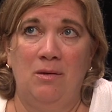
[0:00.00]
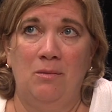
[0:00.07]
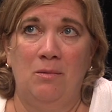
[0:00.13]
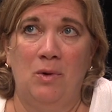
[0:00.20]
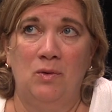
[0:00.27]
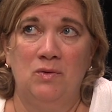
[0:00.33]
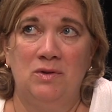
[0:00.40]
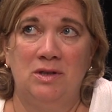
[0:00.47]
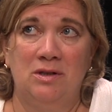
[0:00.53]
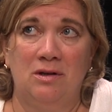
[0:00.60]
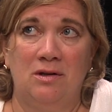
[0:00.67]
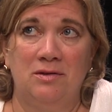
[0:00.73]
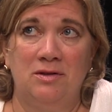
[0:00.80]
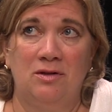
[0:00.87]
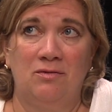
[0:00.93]
most
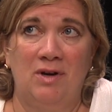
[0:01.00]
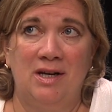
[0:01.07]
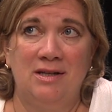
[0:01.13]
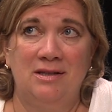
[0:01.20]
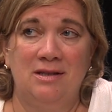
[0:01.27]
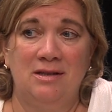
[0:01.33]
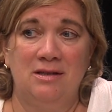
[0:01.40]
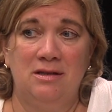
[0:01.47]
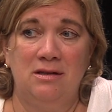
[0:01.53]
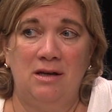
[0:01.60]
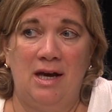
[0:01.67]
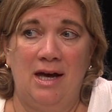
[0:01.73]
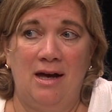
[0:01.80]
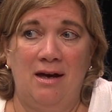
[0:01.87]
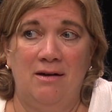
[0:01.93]
adults are reticent to
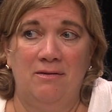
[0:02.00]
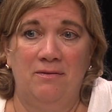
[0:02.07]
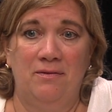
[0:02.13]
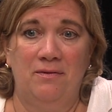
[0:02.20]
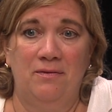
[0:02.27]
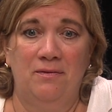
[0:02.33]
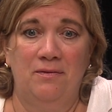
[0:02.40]
have